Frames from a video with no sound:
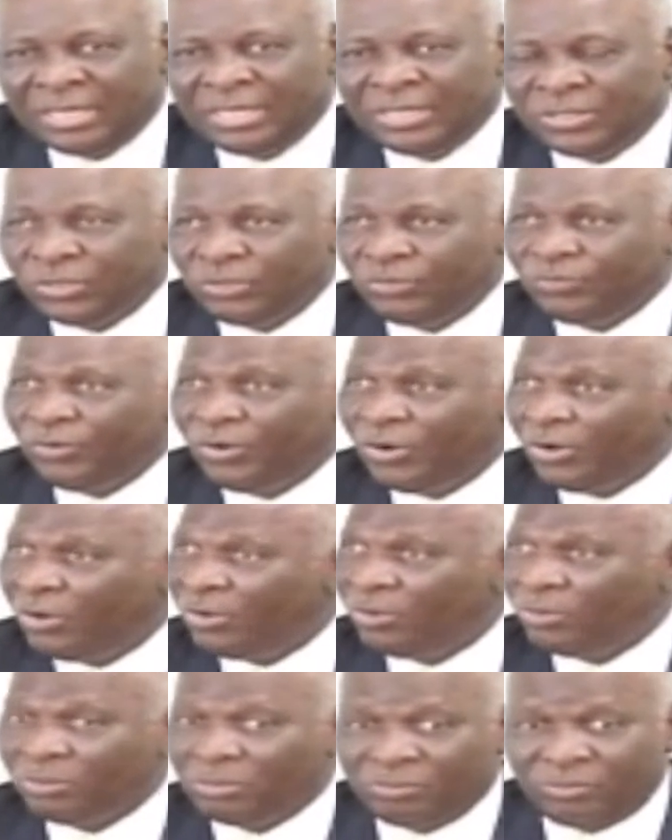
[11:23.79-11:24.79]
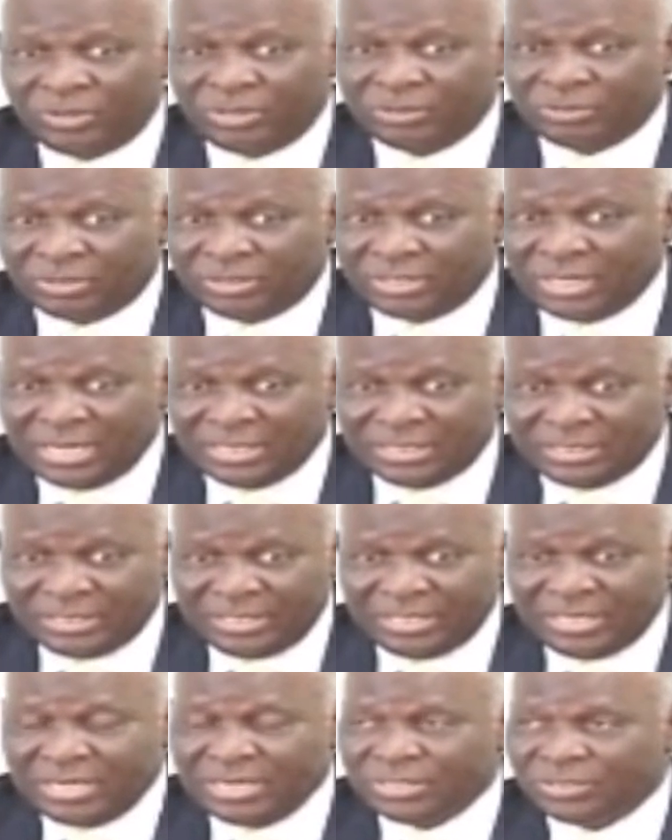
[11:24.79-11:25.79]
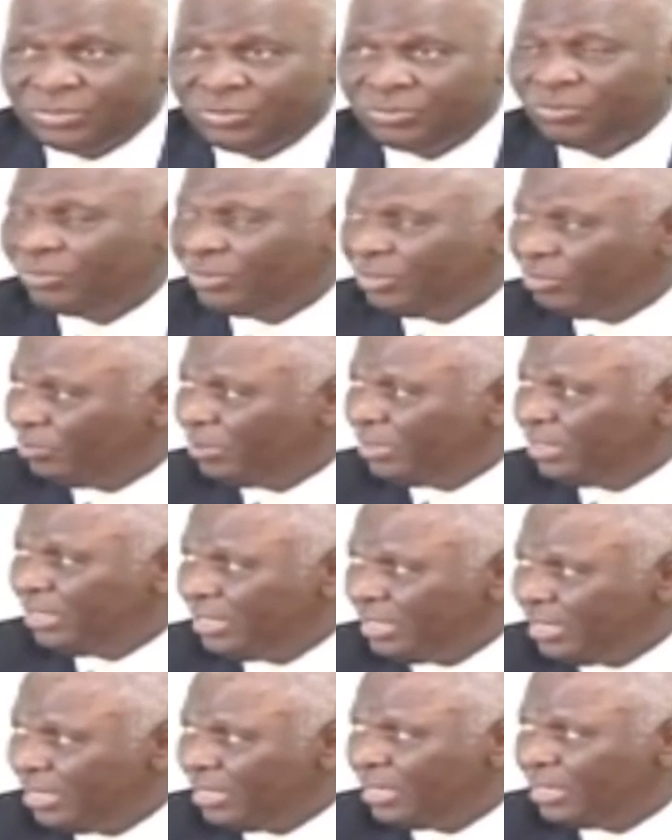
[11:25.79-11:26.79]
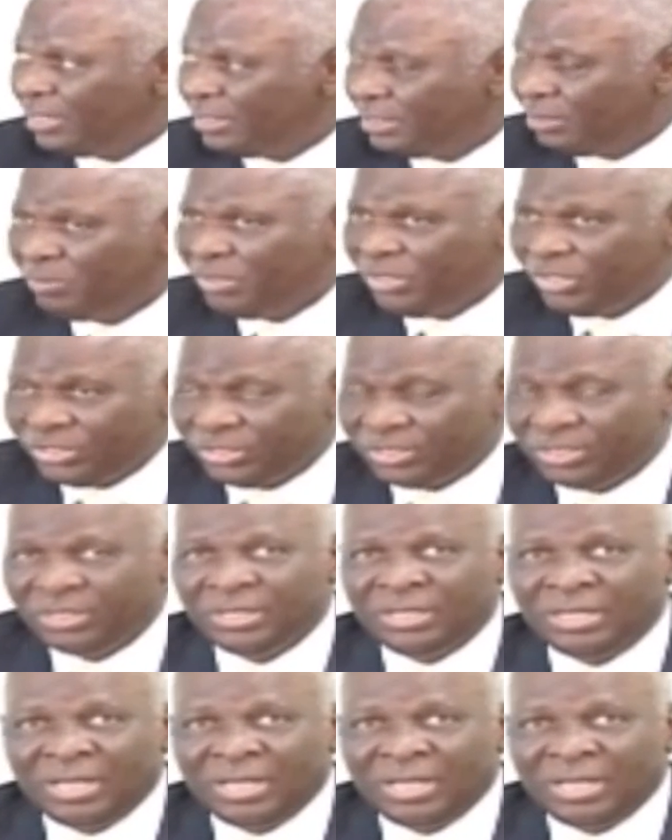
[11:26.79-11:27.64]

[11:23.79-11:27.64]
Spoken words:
So for about 30 years, we've been here as a mission.